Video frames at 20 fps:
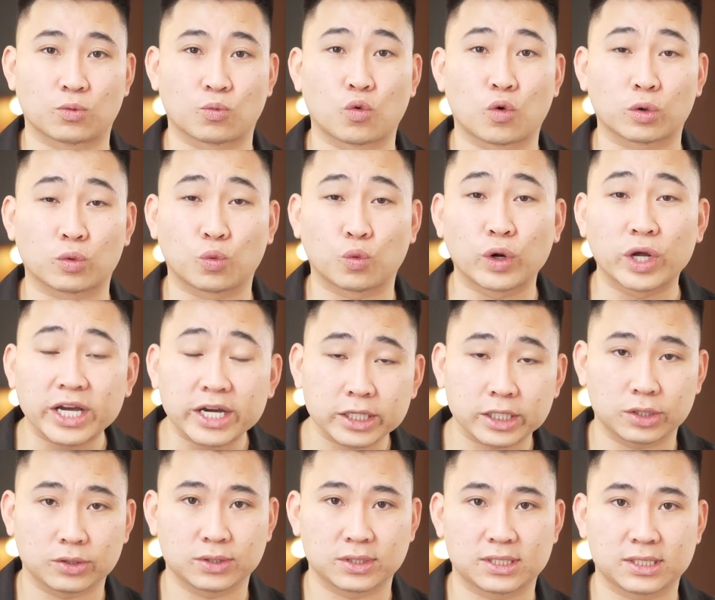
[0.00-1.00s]
And what we
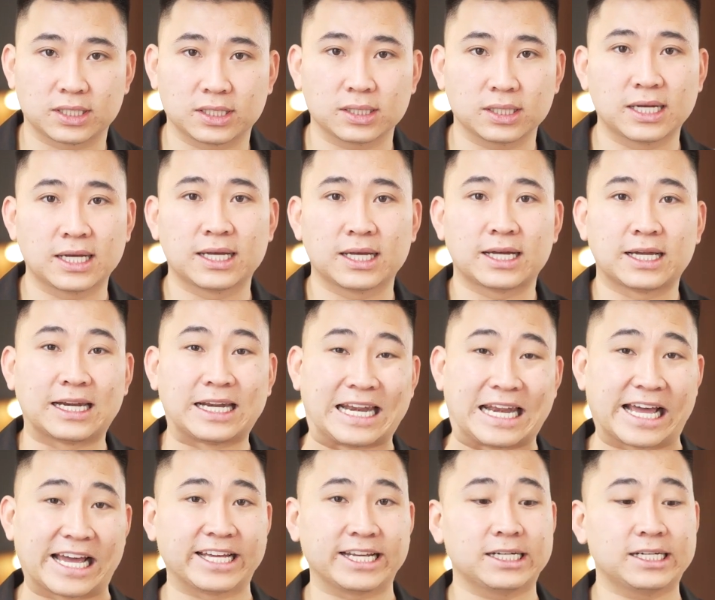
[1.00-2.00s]
are using
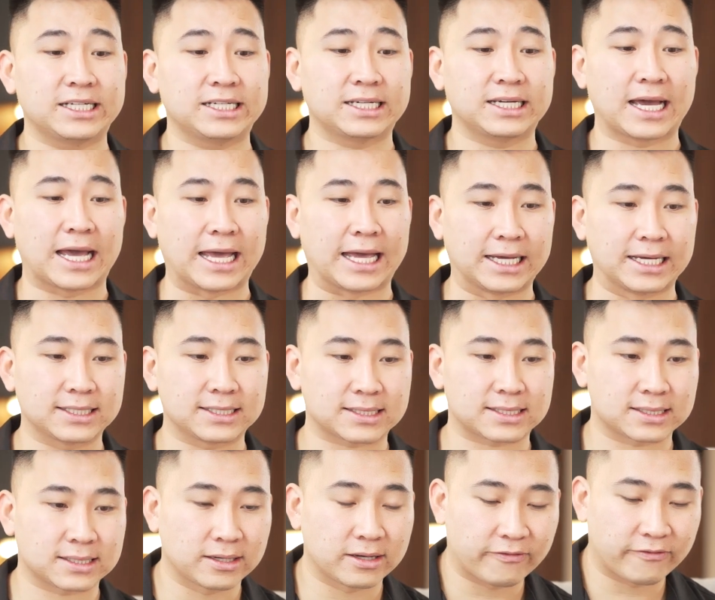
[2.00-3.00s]
lately
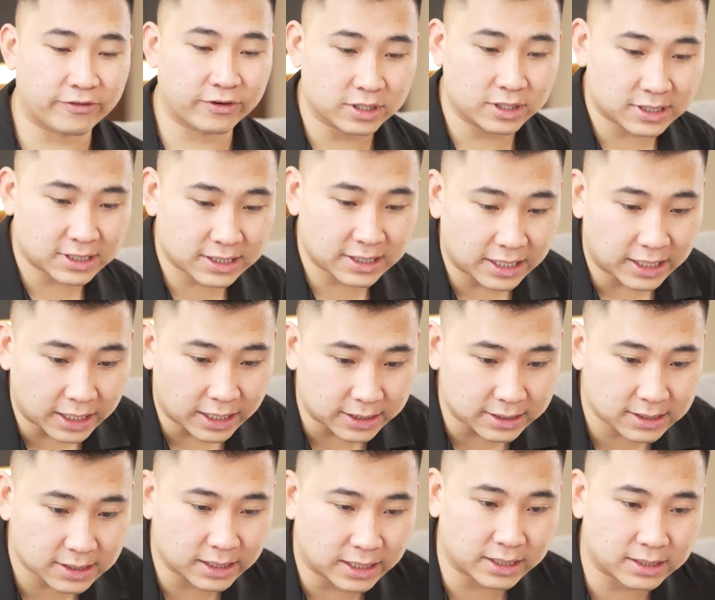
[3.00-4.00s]
is, first
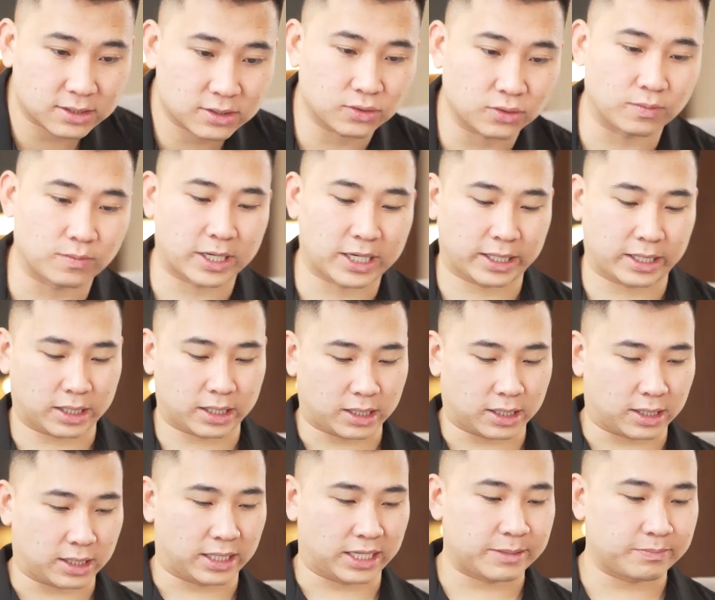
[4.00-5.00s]
let's get to my
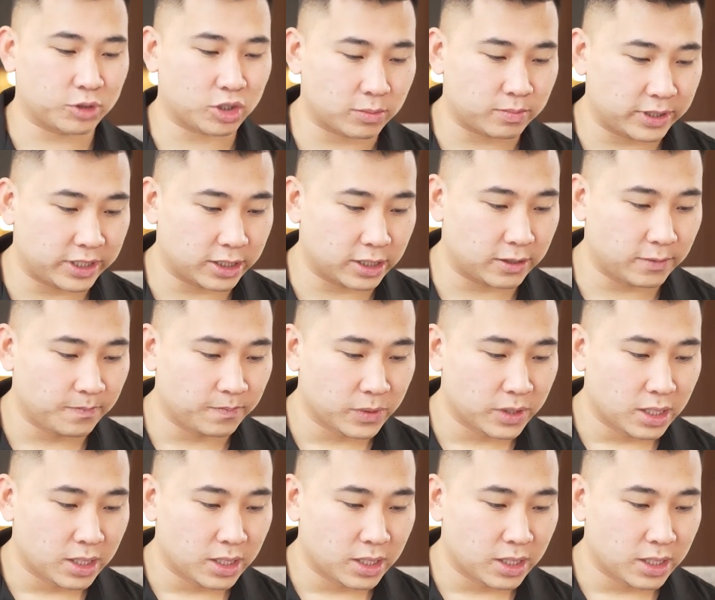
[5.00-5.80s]
laptop here,